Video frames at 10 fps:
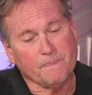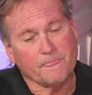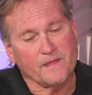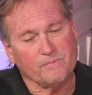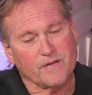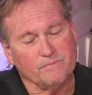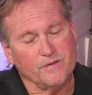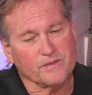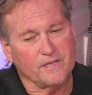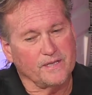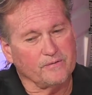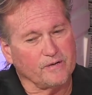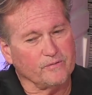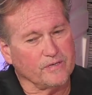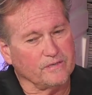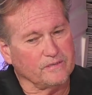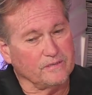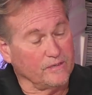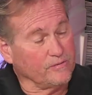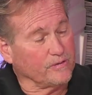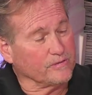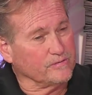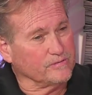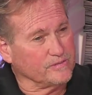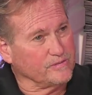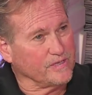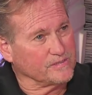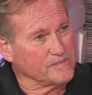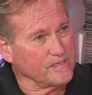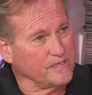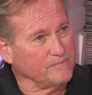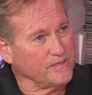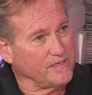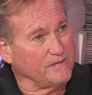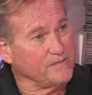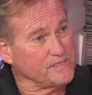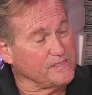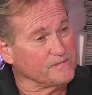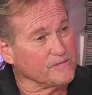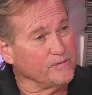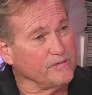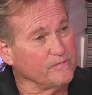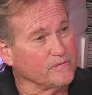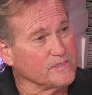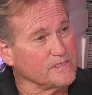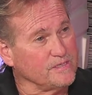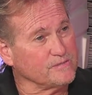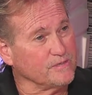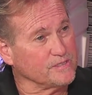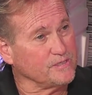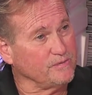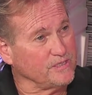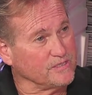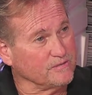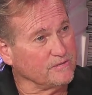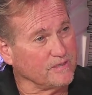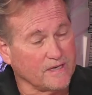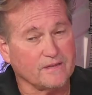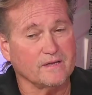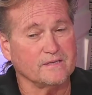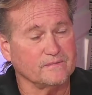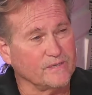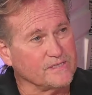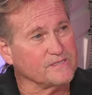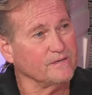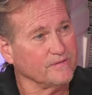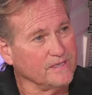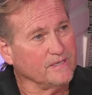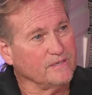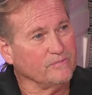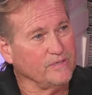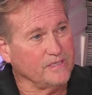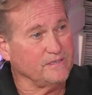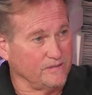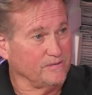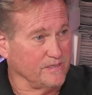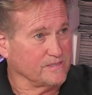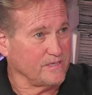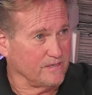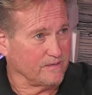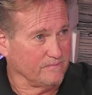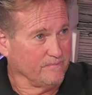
Then about a month later, I read another article in 2009 about Navy SEALs going overseas rescuing children, and I thought to myself, we need to do this here.